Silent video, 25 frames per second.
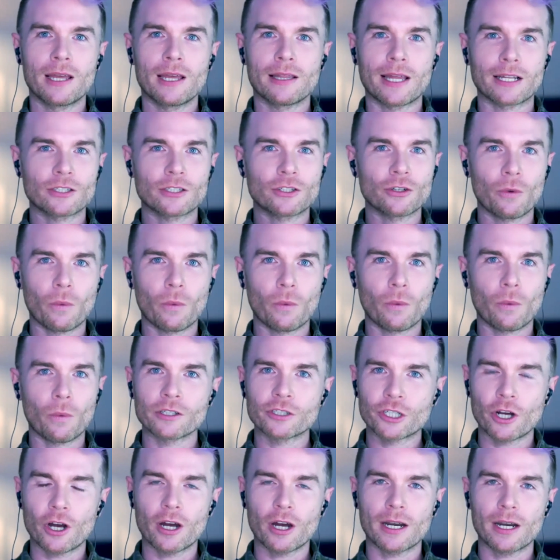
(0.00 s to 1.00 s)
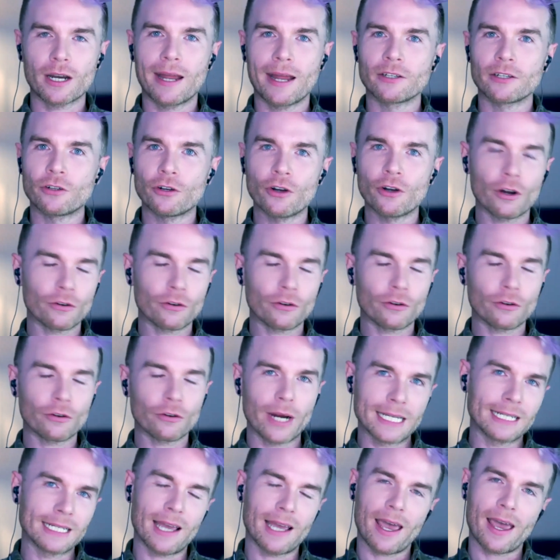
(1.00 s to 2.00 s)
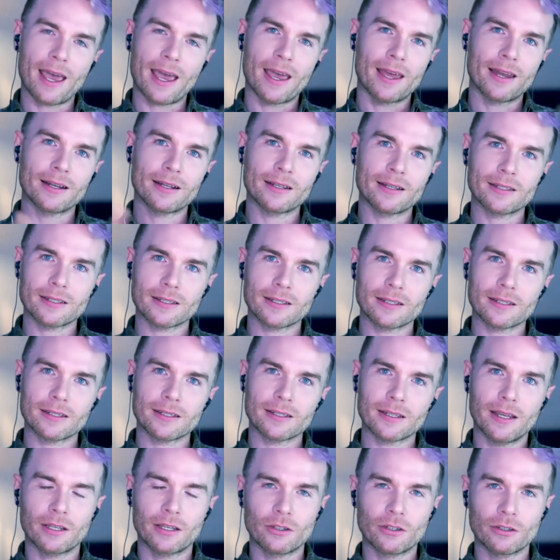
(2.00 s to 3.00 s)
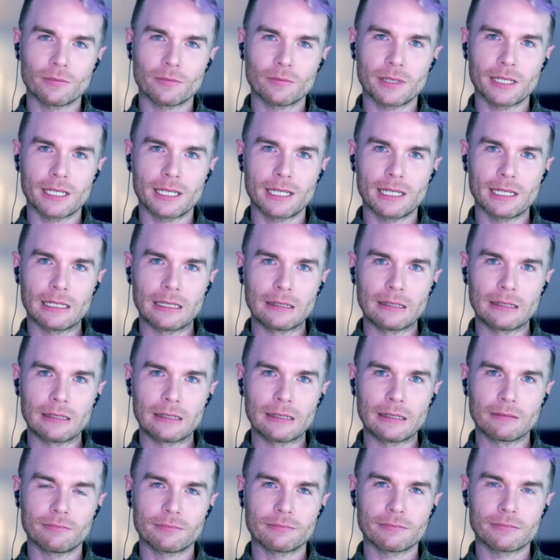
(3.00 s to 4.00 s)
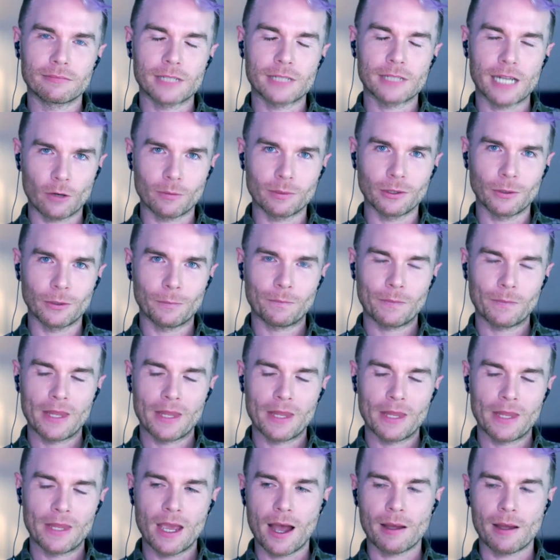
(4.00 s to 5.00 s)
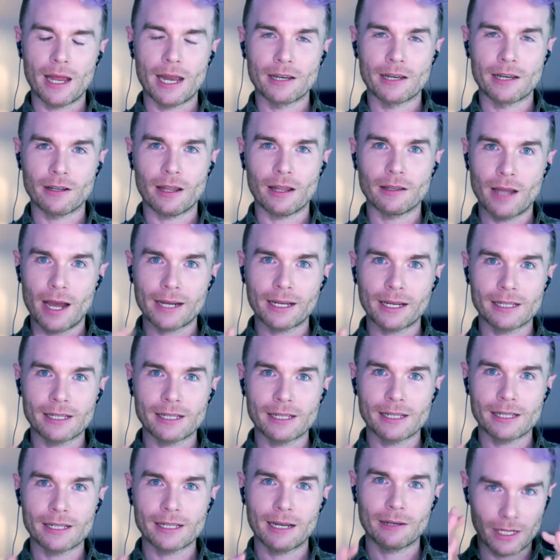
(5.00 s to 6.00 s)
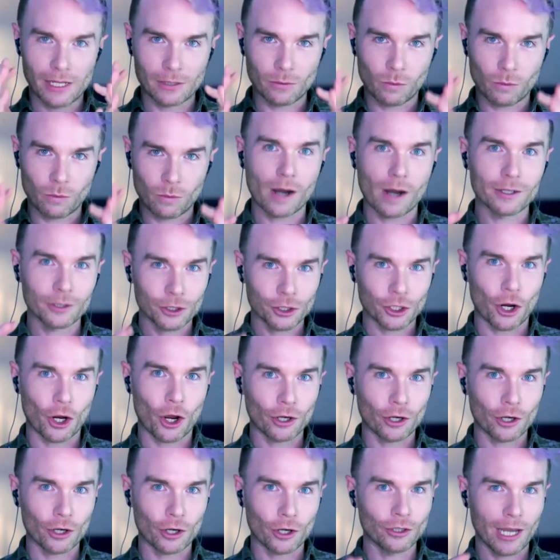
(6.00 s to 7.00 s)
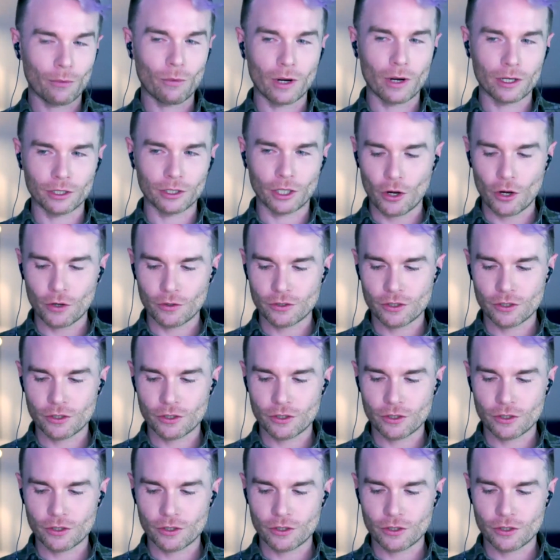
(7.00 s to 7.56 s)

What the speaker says: that's your one shot and you're not ready, and it could be terrible. And like I said, it's one shot, you get one go.